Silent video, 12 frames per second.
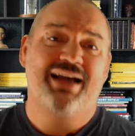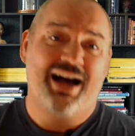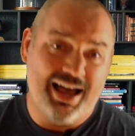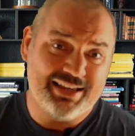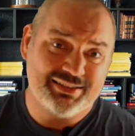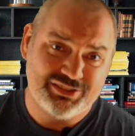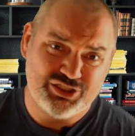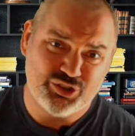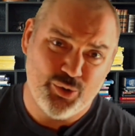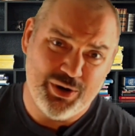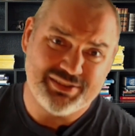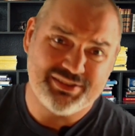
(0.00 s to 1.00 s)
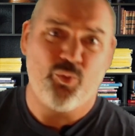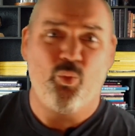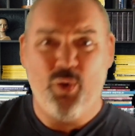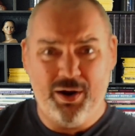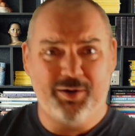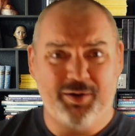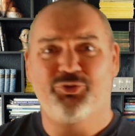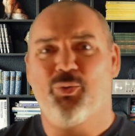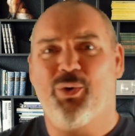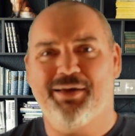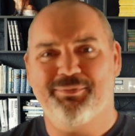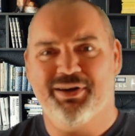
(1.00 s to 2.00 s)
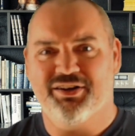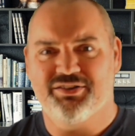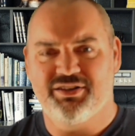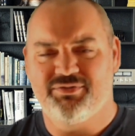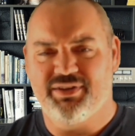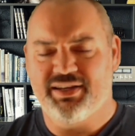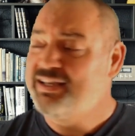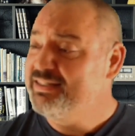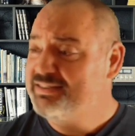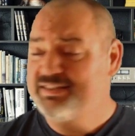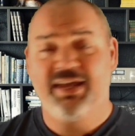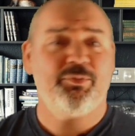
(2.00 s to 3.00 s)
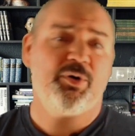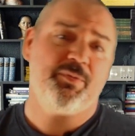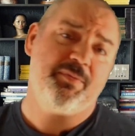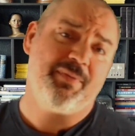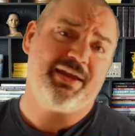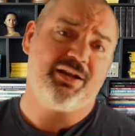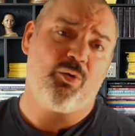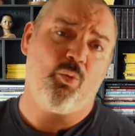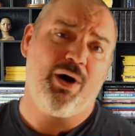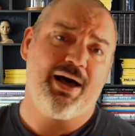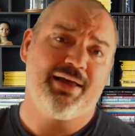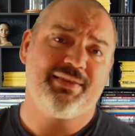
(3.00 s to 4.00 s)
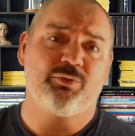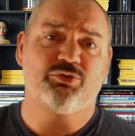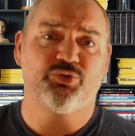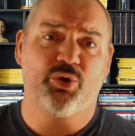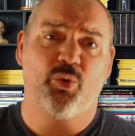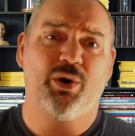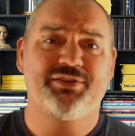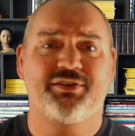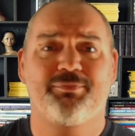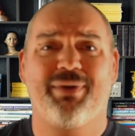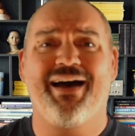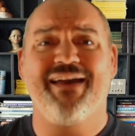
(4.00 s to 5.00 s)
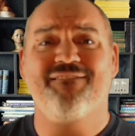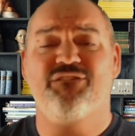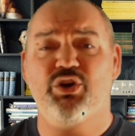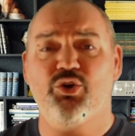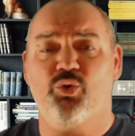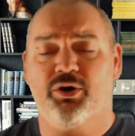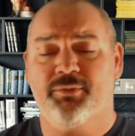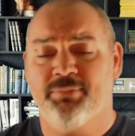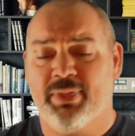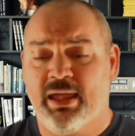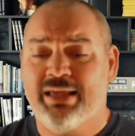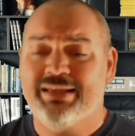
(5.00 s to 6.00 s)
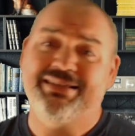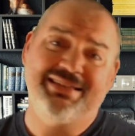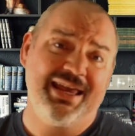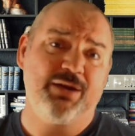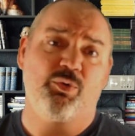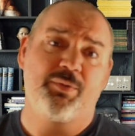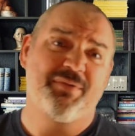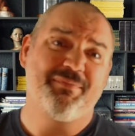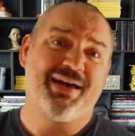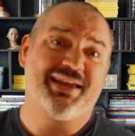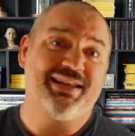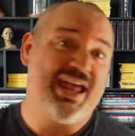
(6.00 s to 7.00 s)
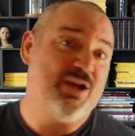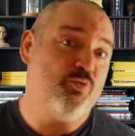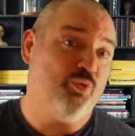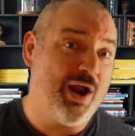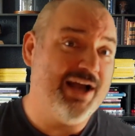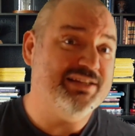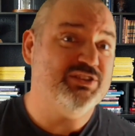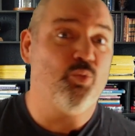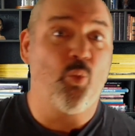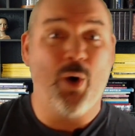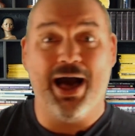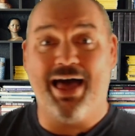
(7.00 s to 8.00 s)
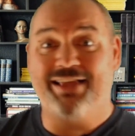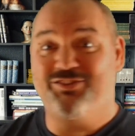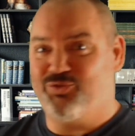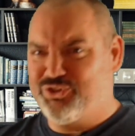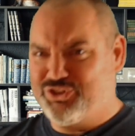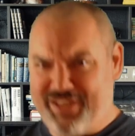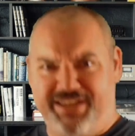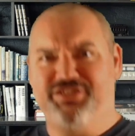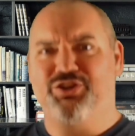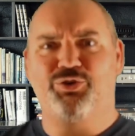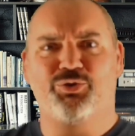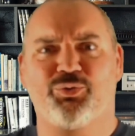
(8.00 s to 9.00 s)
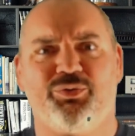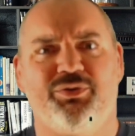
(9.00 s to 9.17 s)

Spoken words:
Hi, this is Chris and welcome to Winemaker TV. Today we'll be making a wine that was requested by a viewer. Today we'll be making a rice wine, so stay tuned.